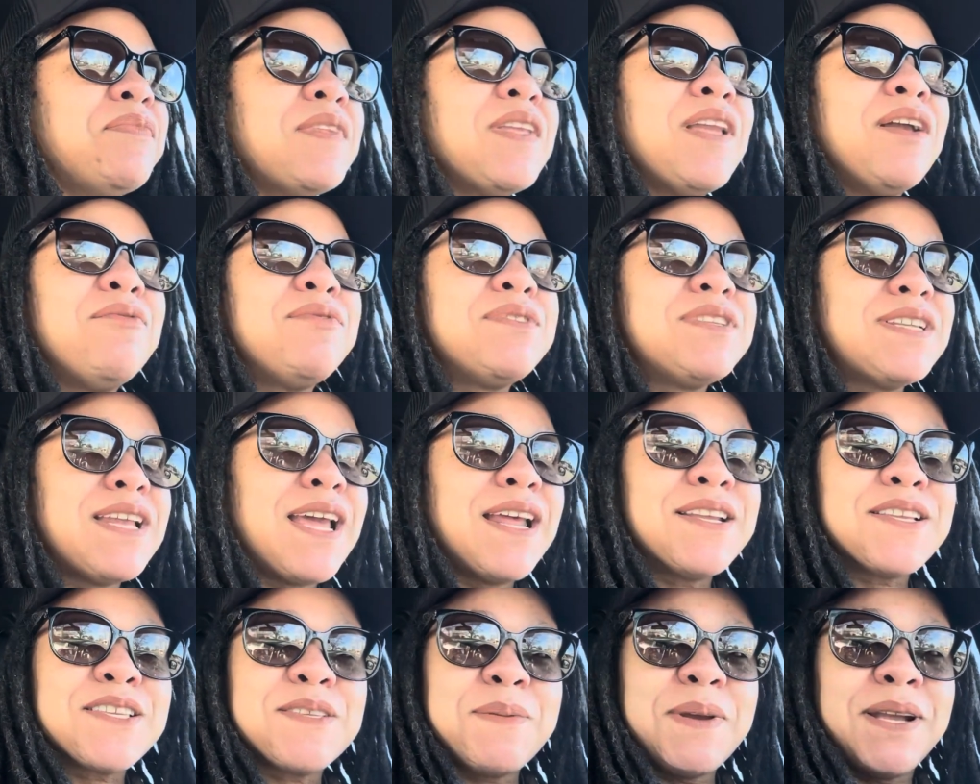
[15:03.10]
was
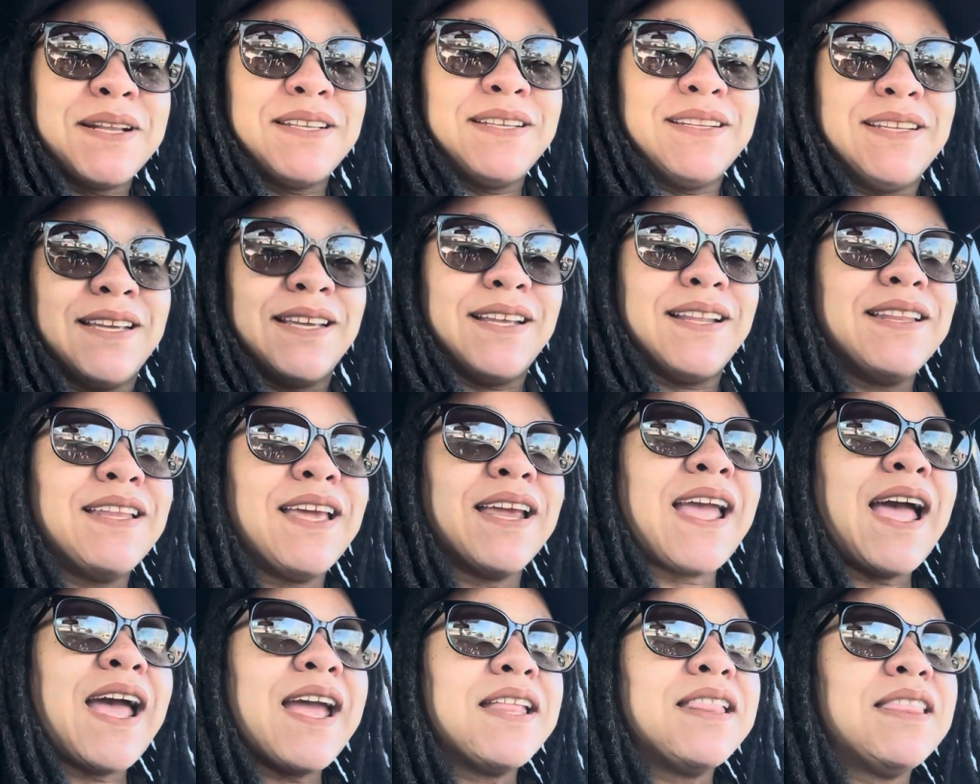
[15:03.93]
not expecting it.
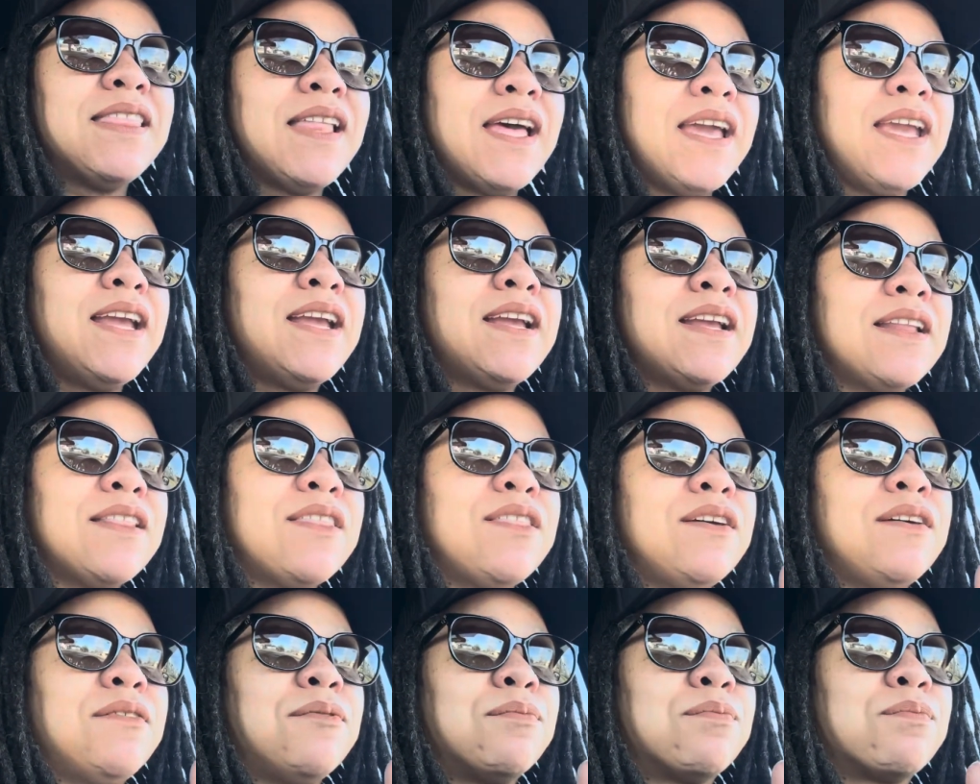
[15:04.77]
Like, I like
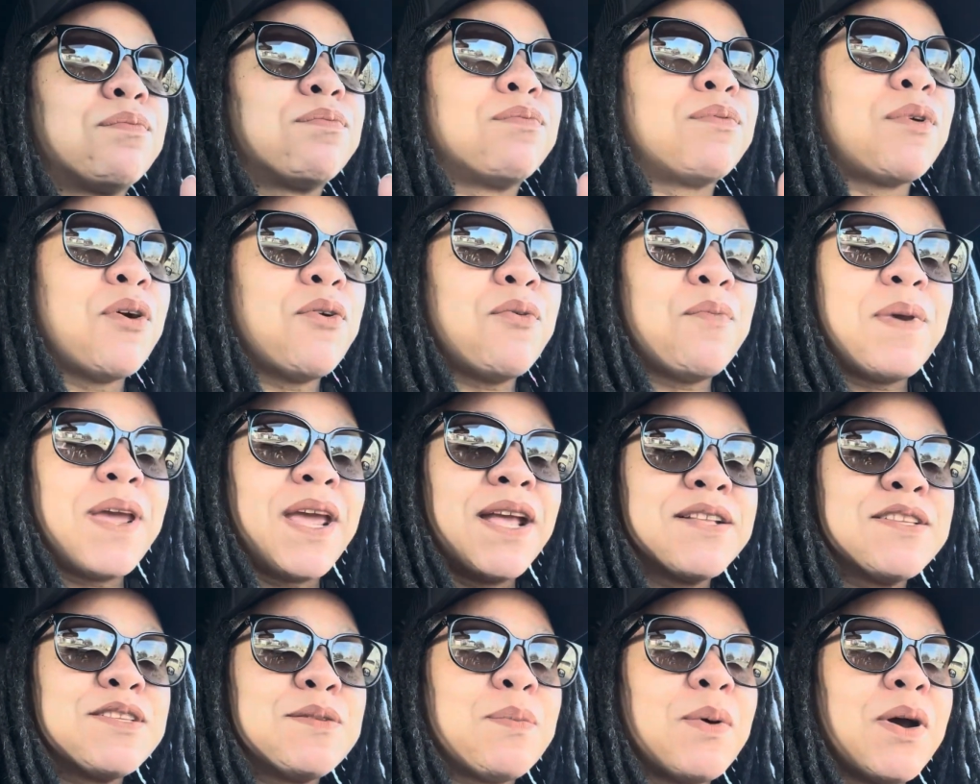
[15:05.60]
the
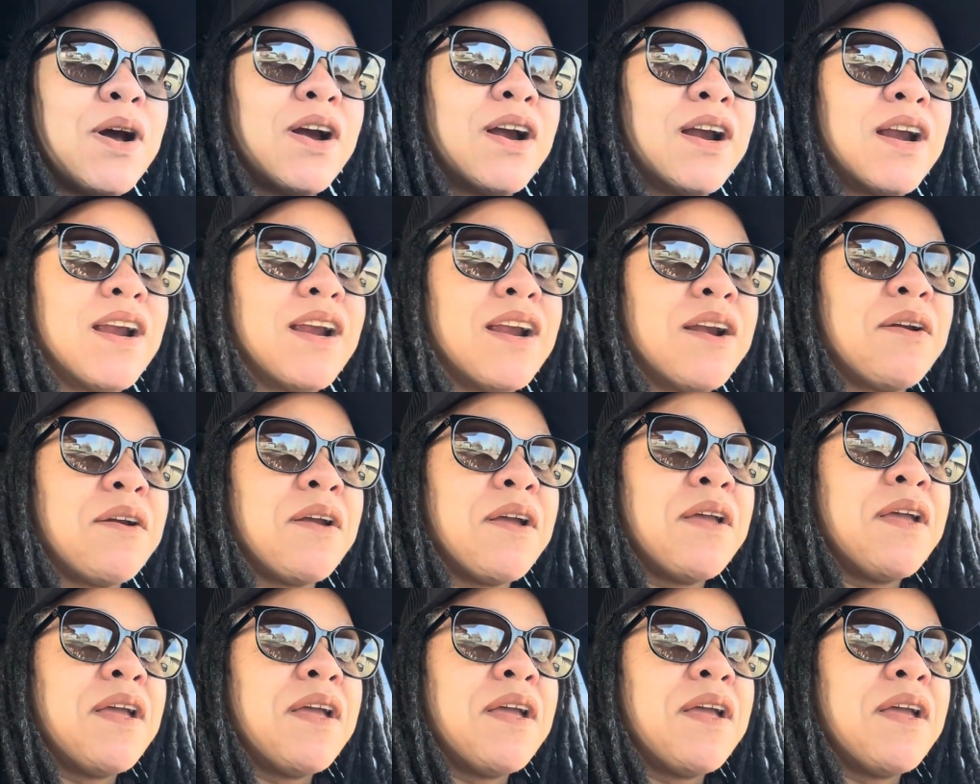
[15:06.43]
romance part,